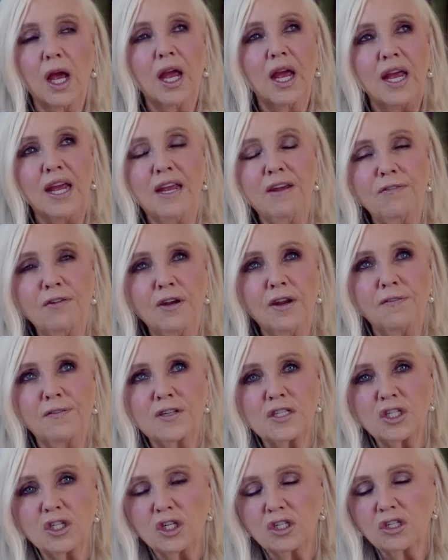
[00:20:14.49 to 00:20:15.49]
Even if
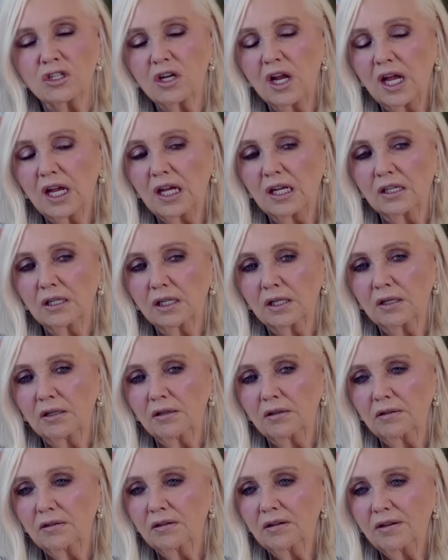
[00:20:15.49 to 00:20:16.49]
it's just like a
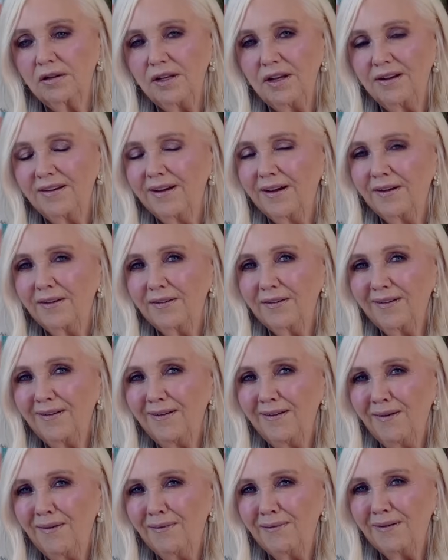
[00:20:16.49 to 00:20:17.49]
little,
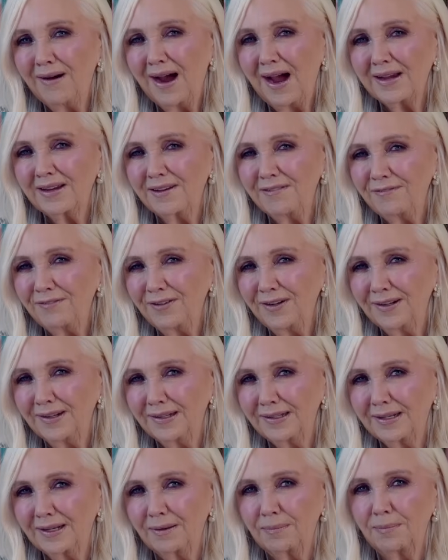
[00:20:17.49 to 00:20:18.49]
oh, I can feel a
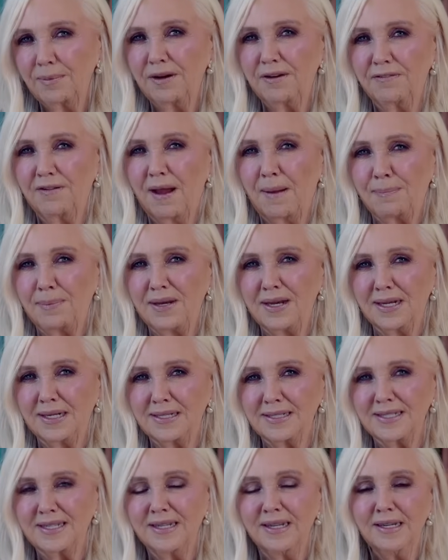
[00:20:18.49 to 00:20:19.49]
little bit of
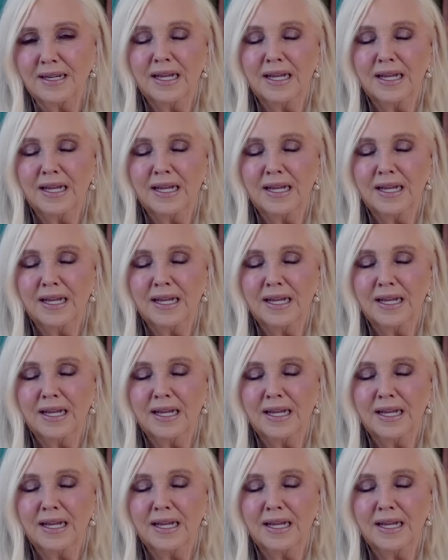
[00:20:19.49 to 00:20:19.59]
happiness.